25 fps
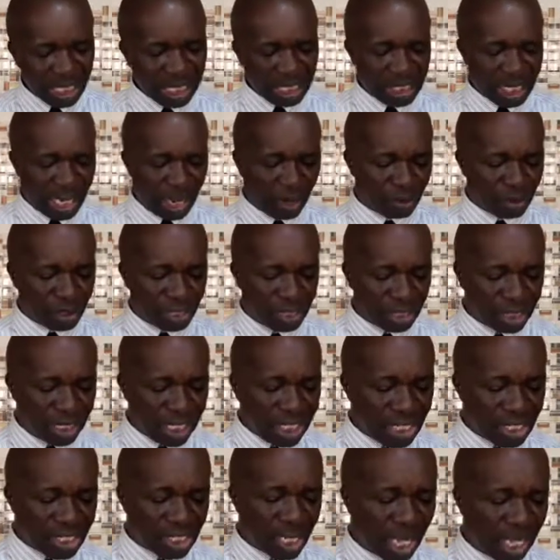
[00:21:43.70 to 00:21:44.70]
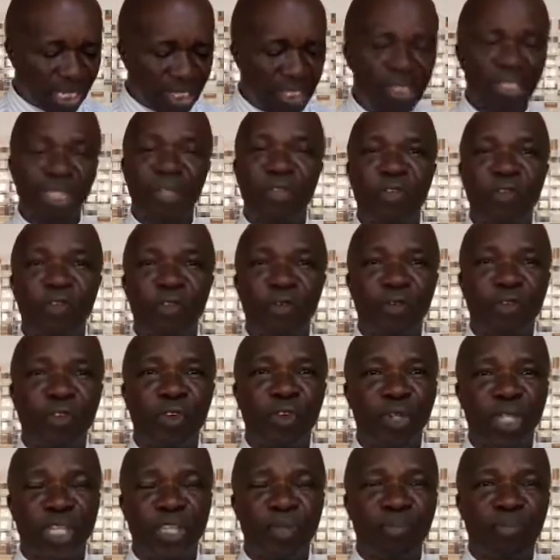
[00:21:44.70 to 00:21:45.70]
Now, these are the
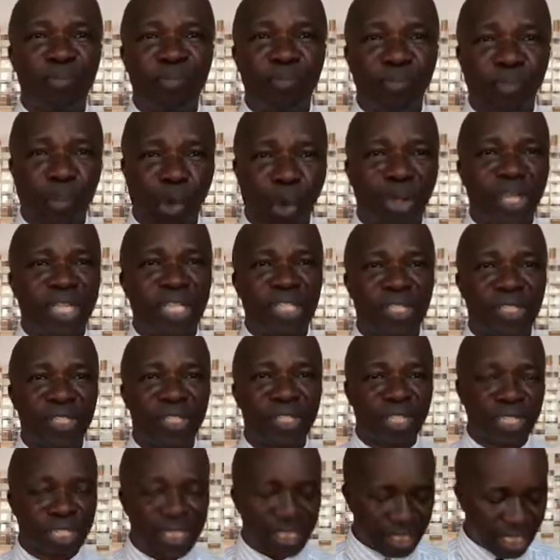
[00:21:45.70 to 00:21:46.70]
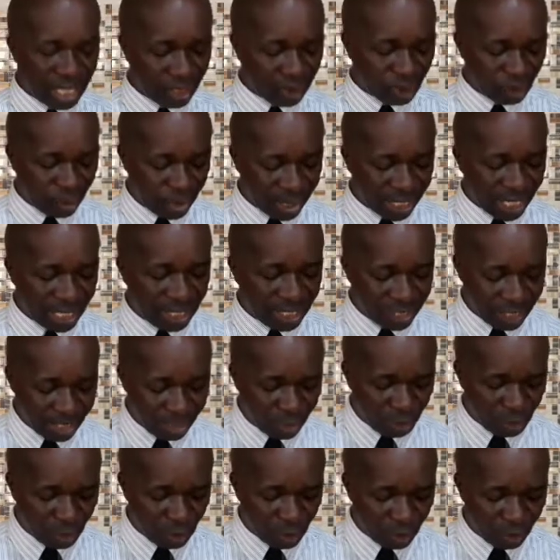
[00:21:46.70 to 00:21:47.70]
following points that we can
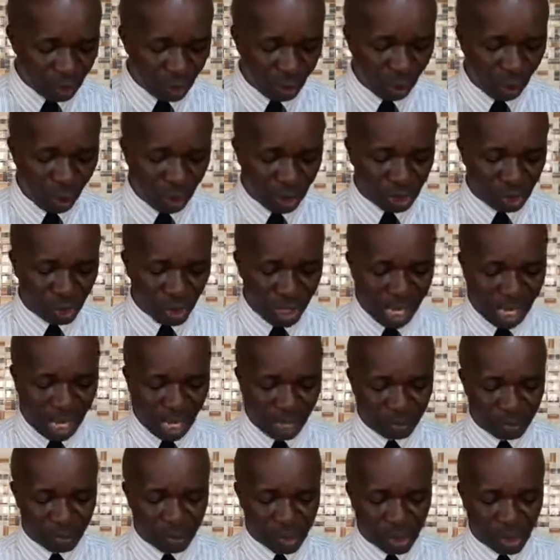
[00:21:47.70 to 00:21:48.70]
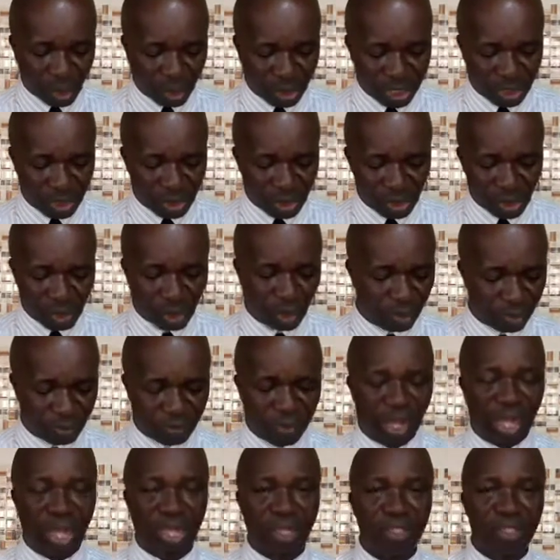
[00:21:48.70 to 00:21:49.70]
deduce from what we have studied so
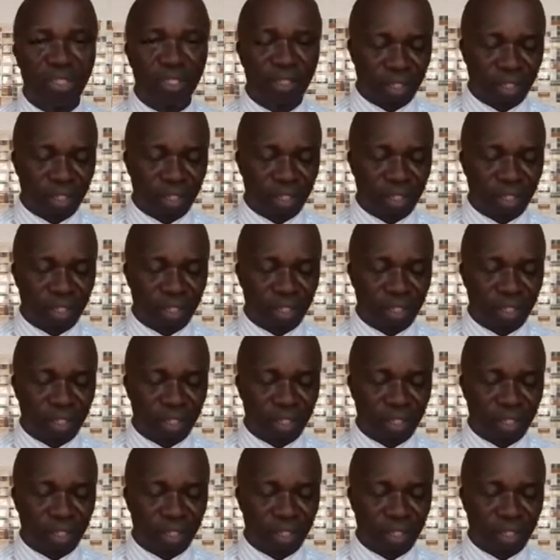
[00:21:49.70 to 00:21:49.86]
far.